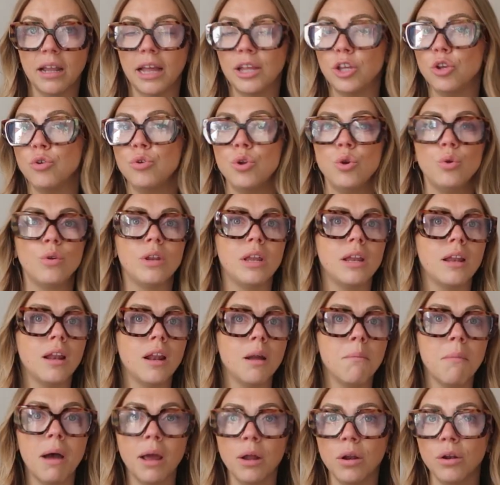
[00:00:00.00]
like you knew you needed
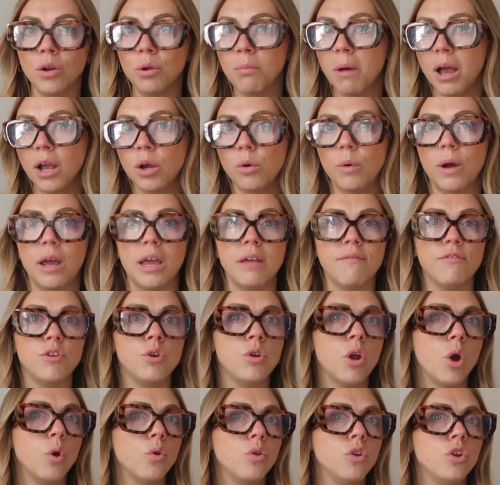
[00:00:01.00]
a new microwave,
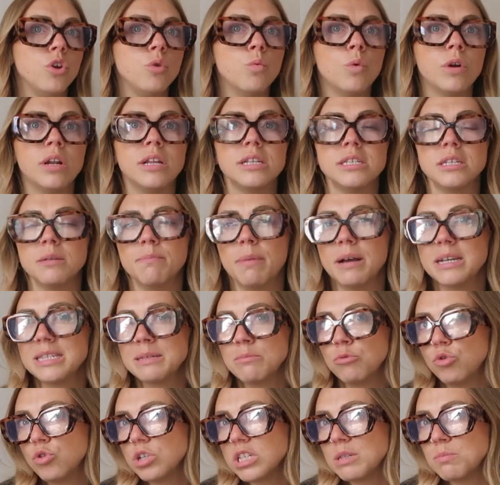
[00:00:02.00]
you know that you wanted to buy
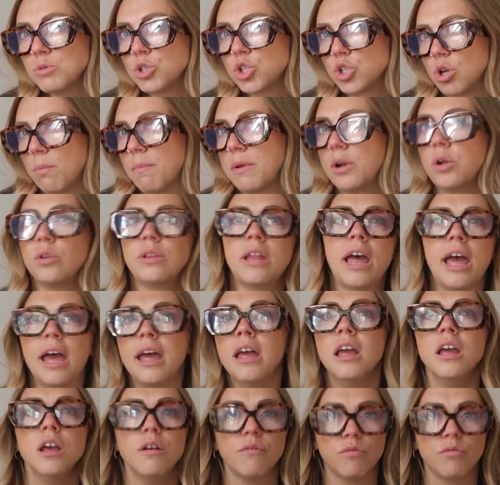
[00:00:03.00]
some Christmas shopping on there,